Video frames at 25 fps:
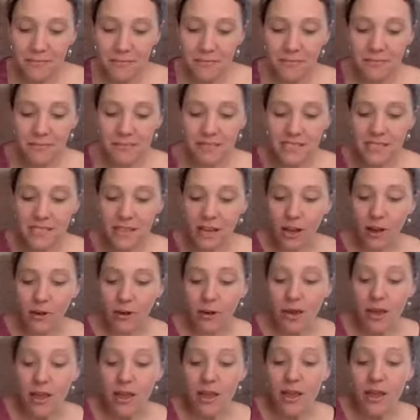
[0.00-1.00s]
So
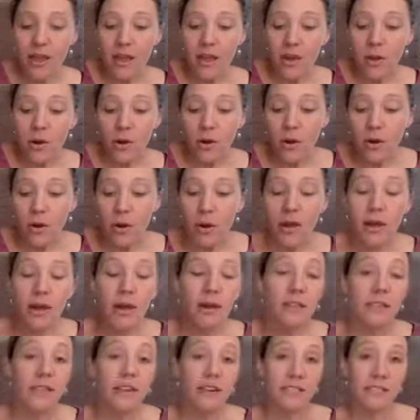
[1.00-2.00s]

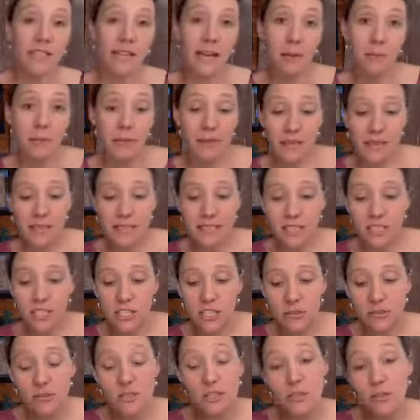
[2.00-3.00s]
there's a couple things that
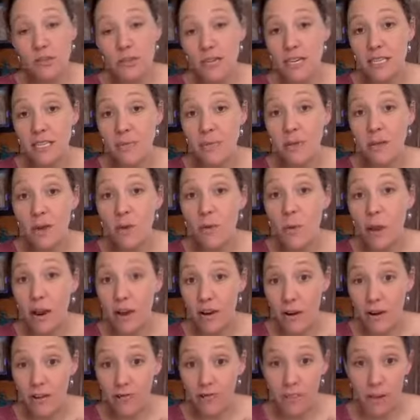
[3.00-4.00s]
you do need to be
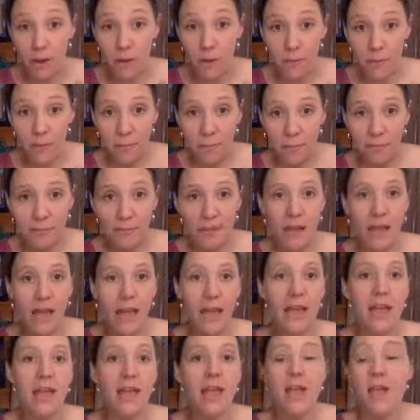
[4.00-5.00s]
aware of, though.
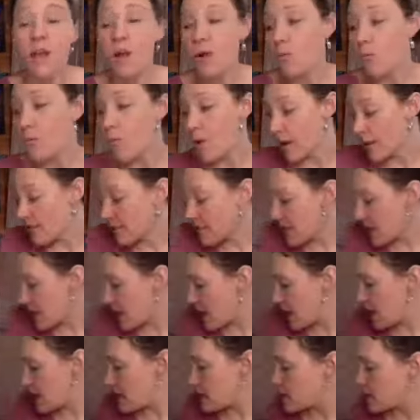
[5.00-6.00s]
Okay, one
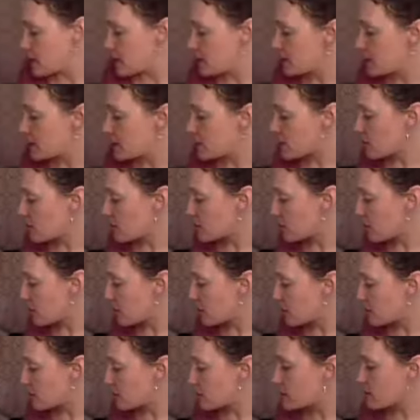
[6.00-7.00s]
thing is your citrus
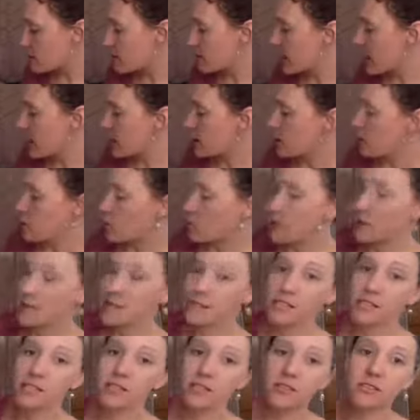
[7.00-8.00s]
oils, so like your
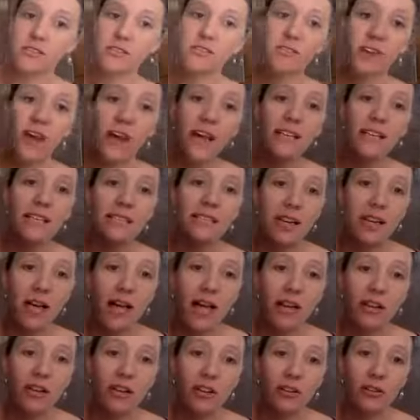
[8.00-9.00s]
citrus crest
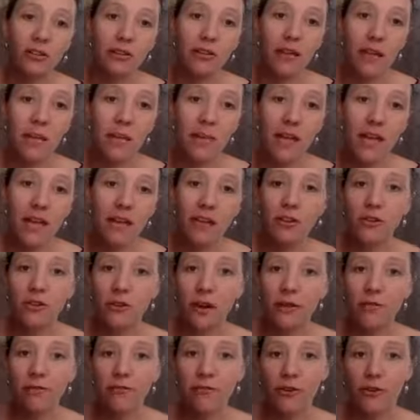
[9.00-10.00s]
and your lemon,
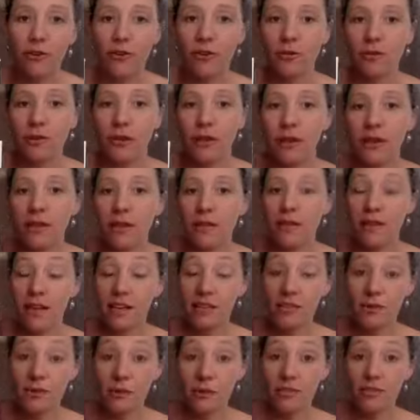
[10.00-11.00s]
grapefruit, that
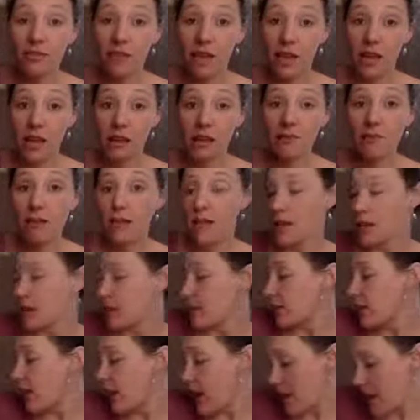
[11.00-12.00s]
sort of thing,
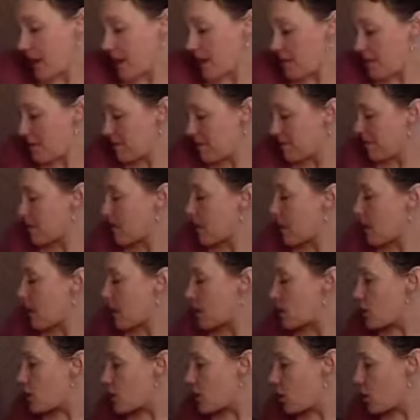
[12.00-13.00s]
lime,
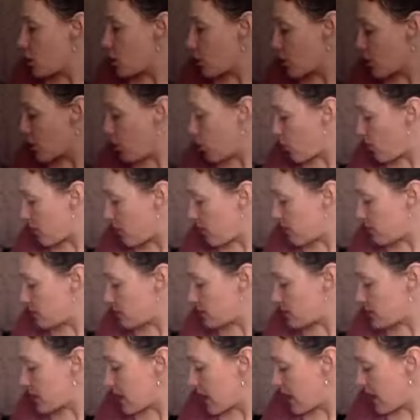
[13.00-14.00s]
or
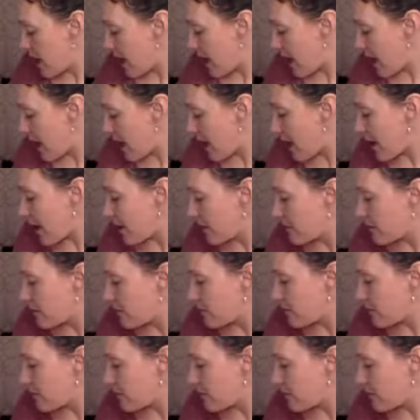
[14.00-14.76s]
oils that have,